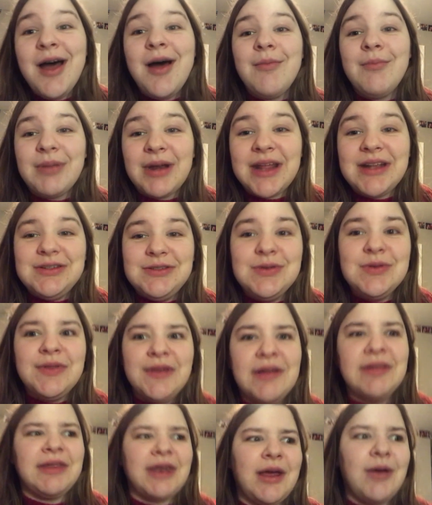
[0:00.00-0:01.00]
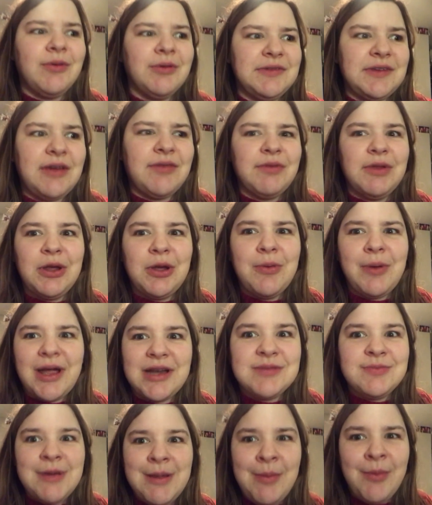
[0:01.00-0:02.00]
But I do think that I will definitely go back
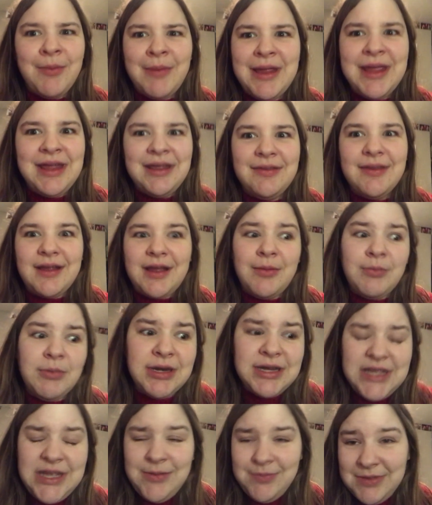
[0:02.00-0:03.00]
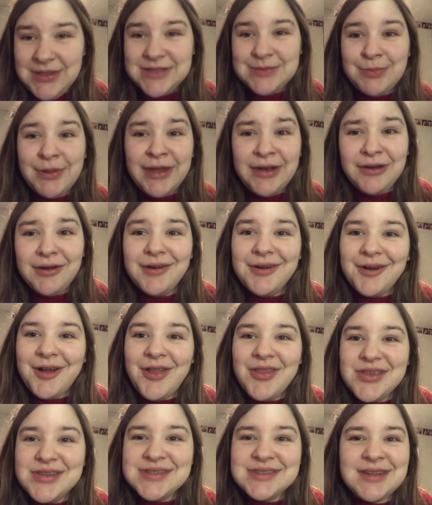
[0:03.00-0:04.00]
to paper making. Like I'm going to keep this blender and all
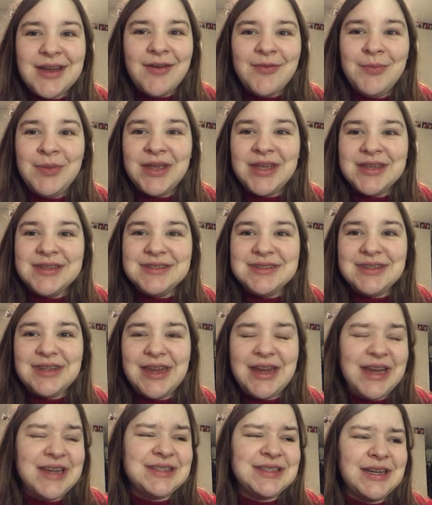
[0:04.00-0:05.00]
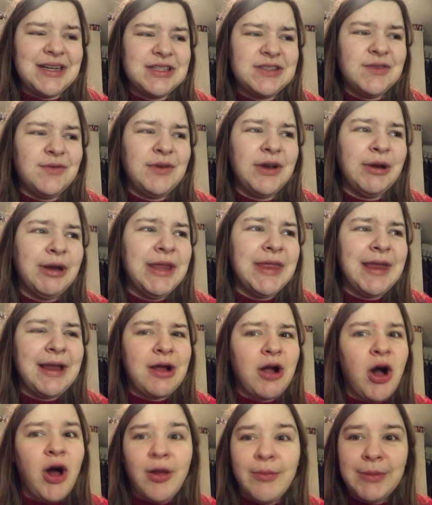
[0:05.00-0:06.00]
this stuff because like I said, it's a very like
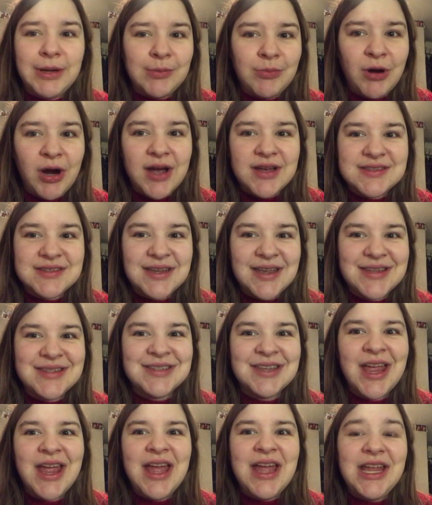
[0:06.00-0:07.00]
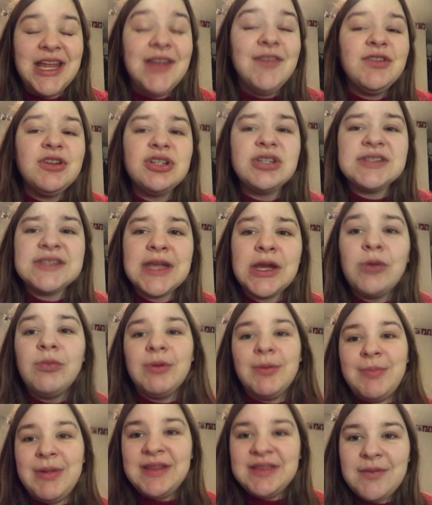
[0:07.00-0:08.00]
calming process. Even just like
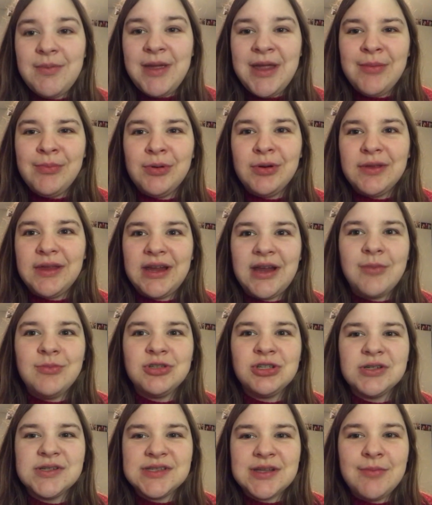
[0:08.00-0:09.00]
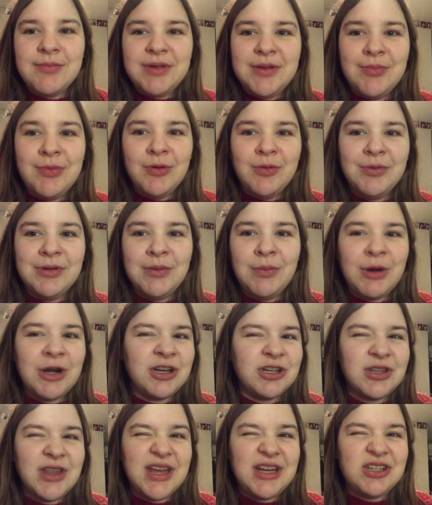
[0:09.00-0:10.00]
ripping the paper, like I'm sure some people would want
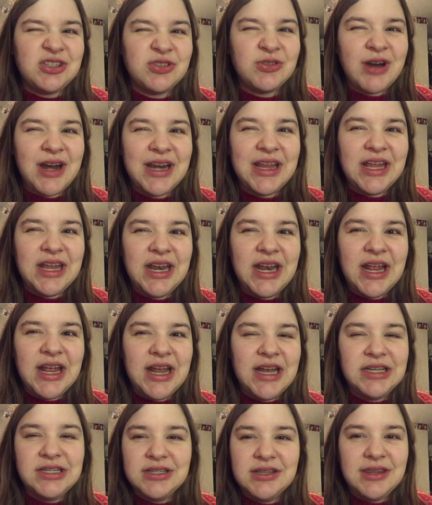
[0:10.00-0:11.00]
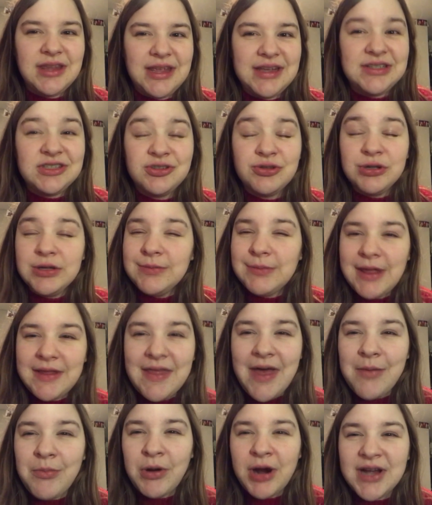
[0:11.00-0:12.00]
to like shred it and like streamline
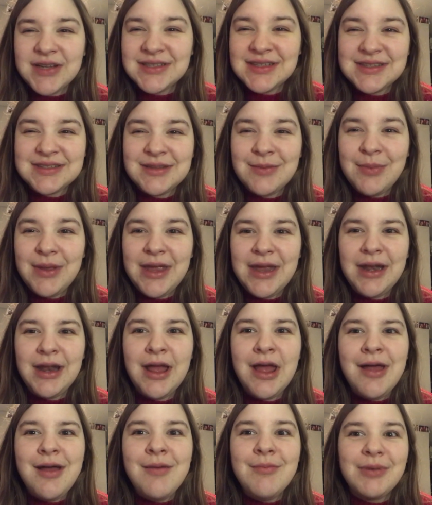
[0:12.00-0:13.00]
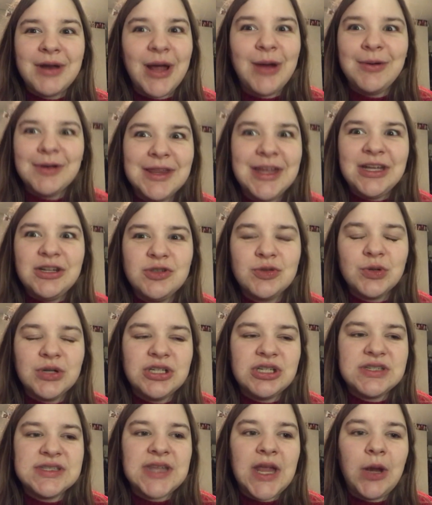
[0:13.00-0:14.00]
that process a bit, but I really enjoy
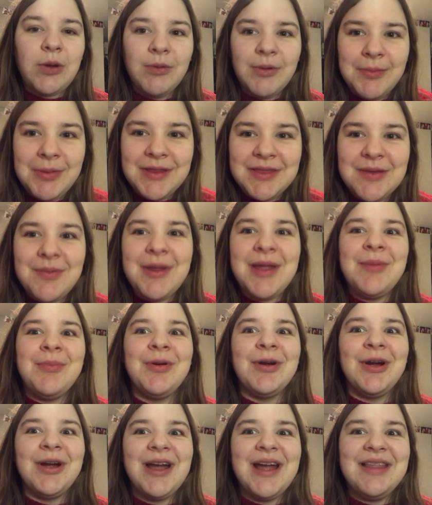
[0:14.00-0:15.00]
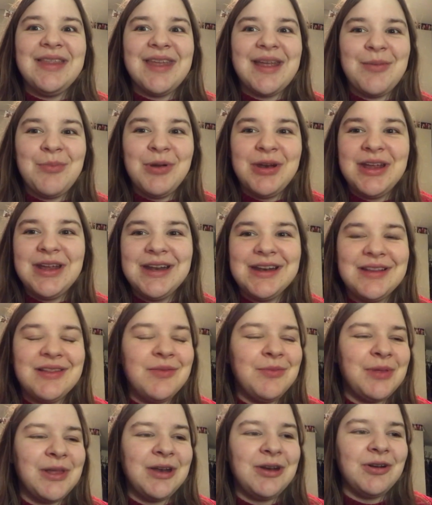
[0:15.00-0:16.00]
just like ripping the paper and like putting it in the
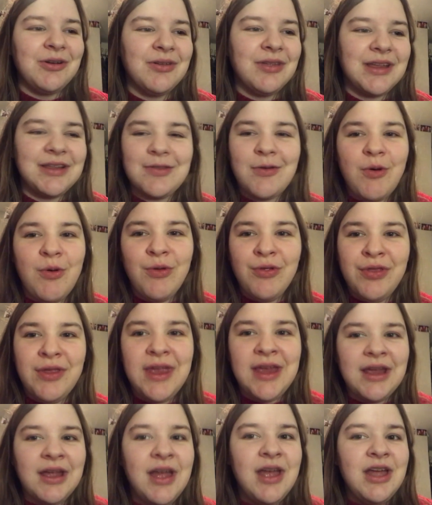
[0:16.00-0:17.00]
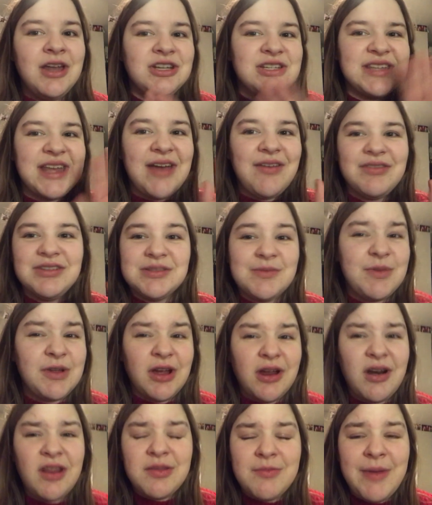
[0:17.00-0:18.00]
blender, like the whole thing, just having something
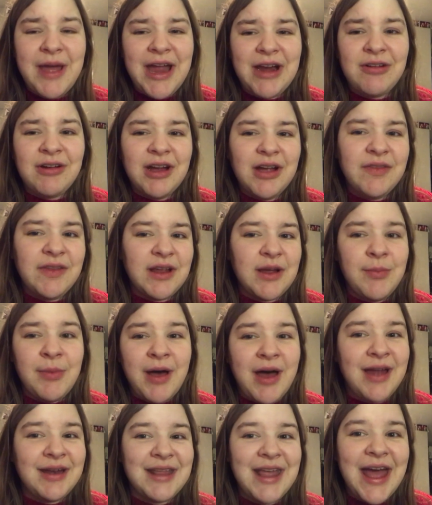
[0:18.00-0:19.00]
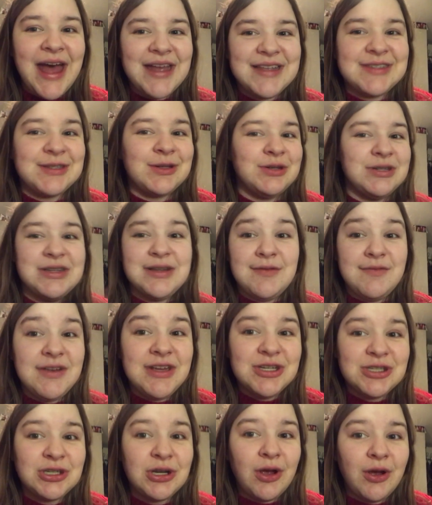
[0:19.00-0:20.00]
on the background like a podcast or a
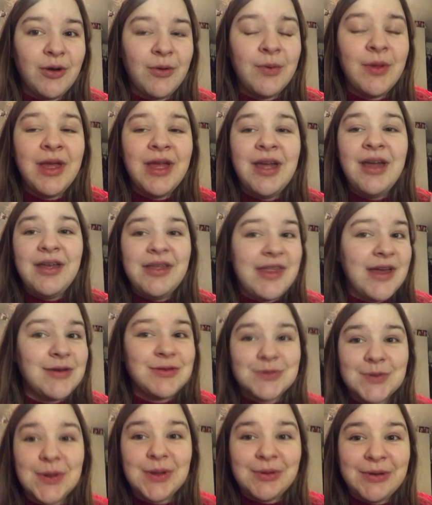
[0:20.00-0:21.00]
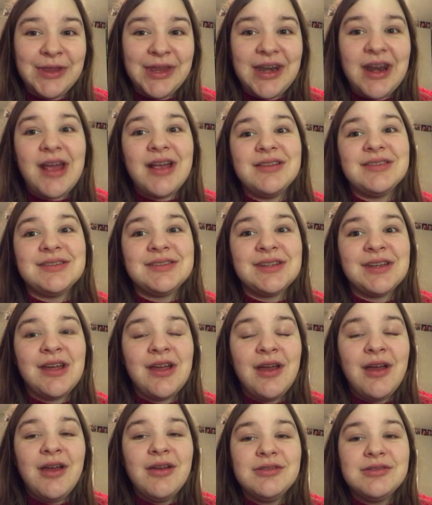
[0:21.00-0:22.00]
TV show. That was really, really nice.
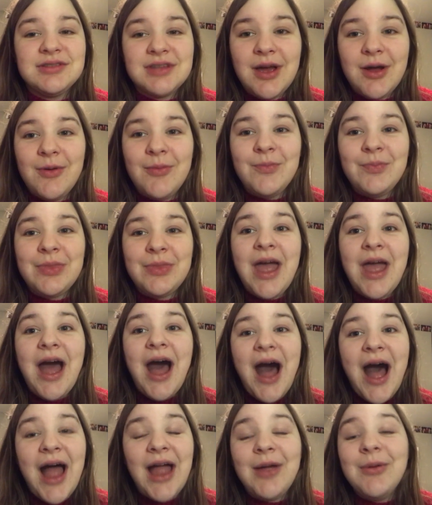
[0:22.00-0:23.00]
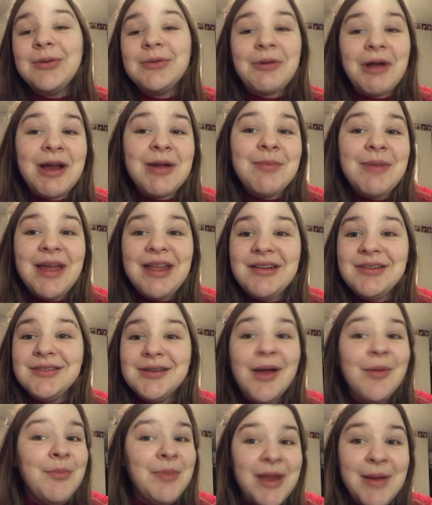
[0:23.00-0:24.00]
So I would recommend
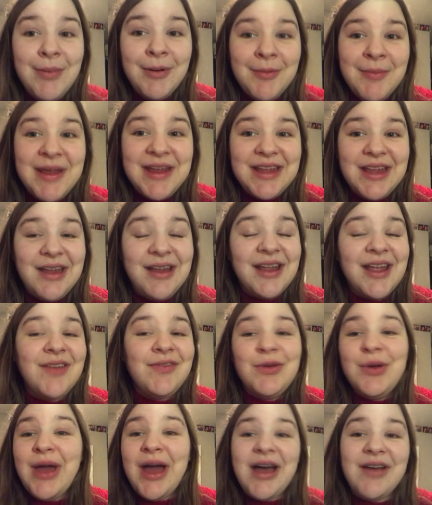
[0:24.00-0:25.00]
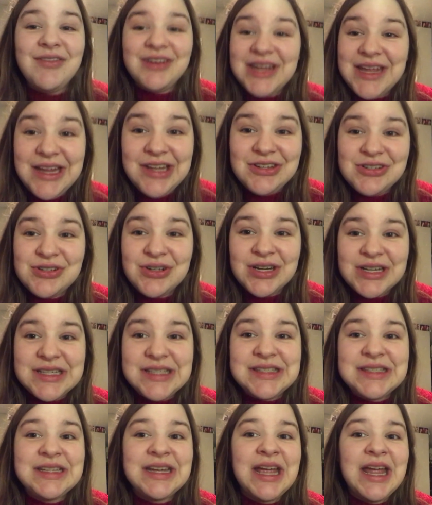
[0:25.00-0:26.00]
paper making if you have any
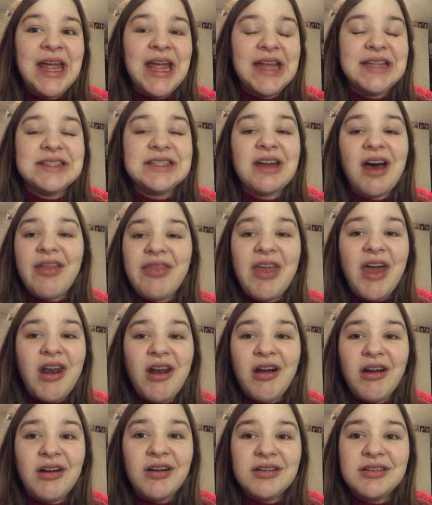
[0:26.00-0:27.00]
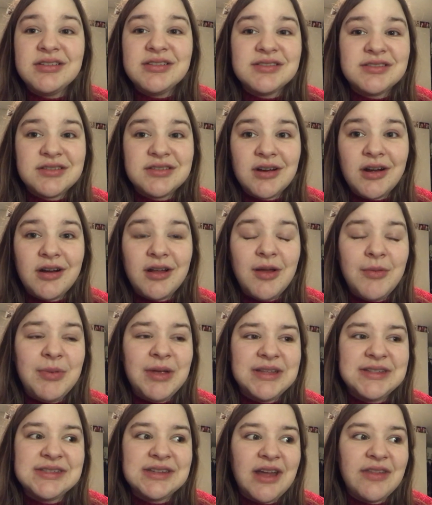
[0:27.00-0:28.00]
interest. It's not that hard to start up,
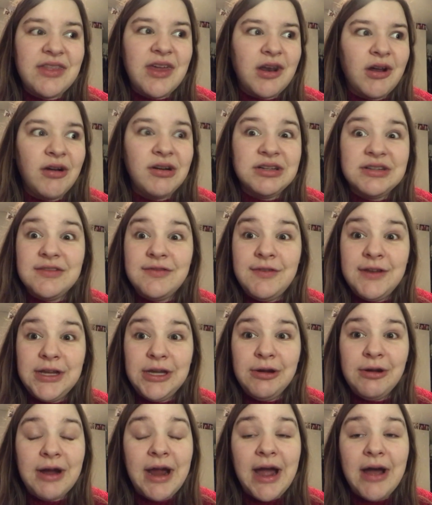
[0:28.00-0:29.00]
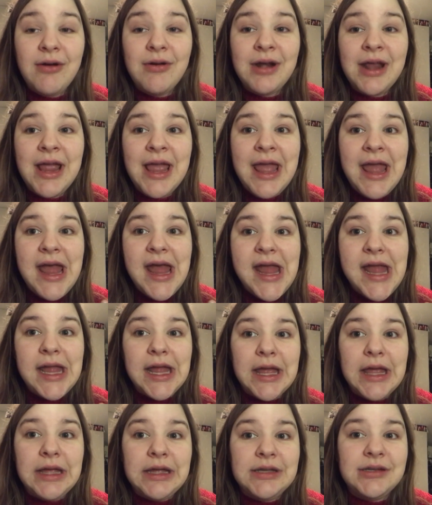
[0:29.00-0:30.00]
it's not that hard to figure out,
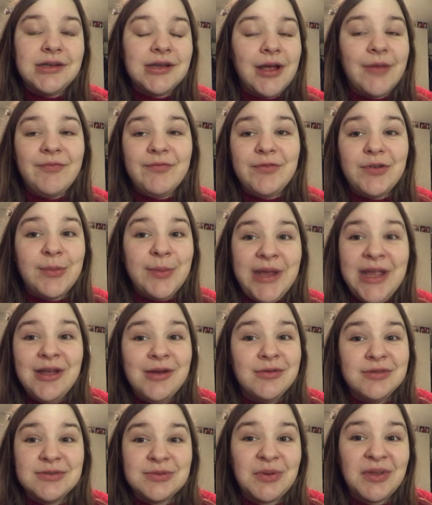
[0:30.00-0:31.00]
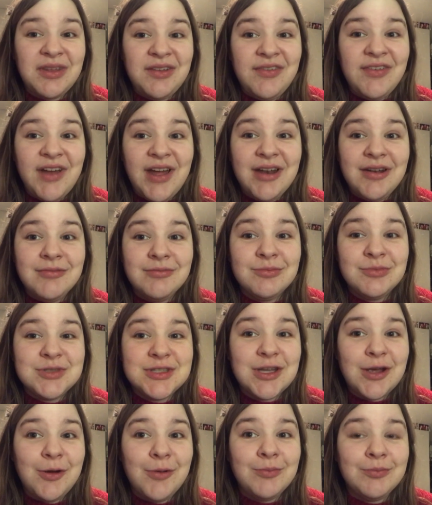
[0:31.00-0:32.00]
and for me it was really fun.
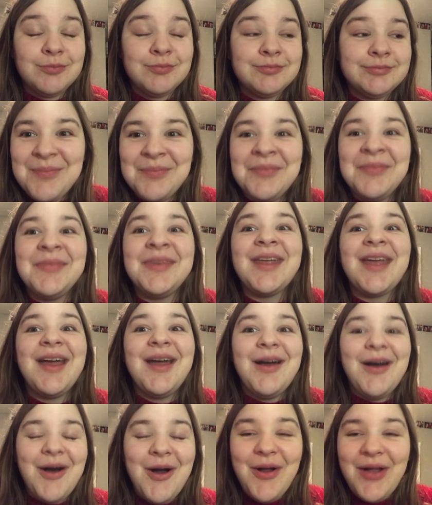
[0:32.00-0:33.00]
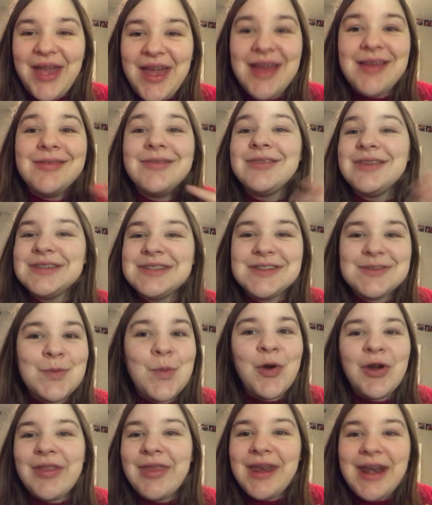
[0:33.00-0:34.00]
So Okay, this is
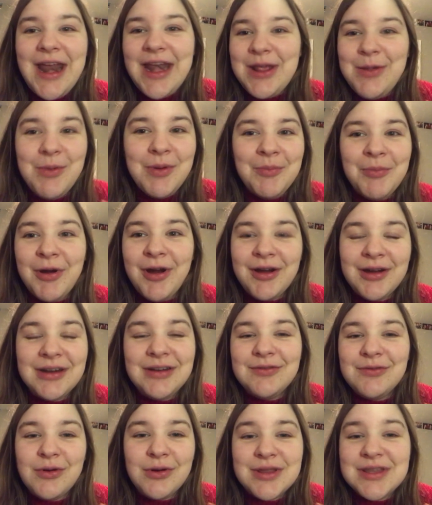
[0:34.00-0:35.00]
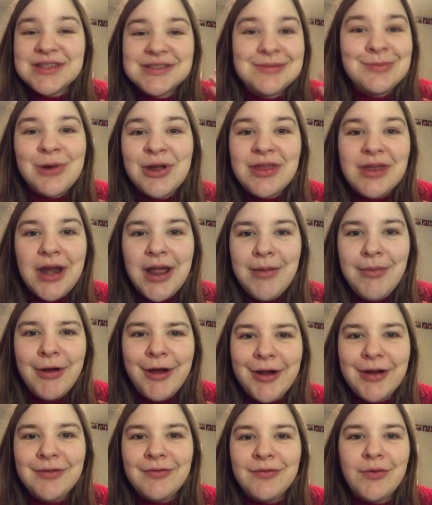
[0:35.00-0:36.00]
more than anyone bargained for. This is more than I
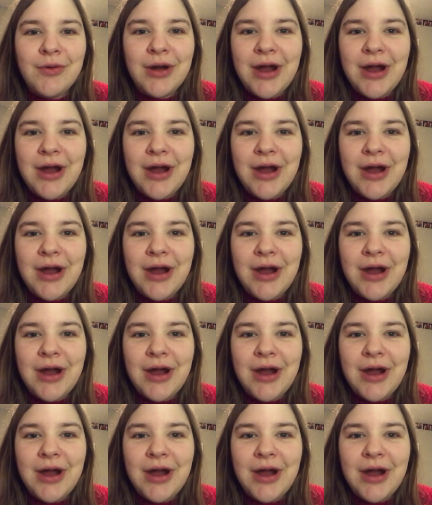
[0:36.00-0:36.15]
bargained for.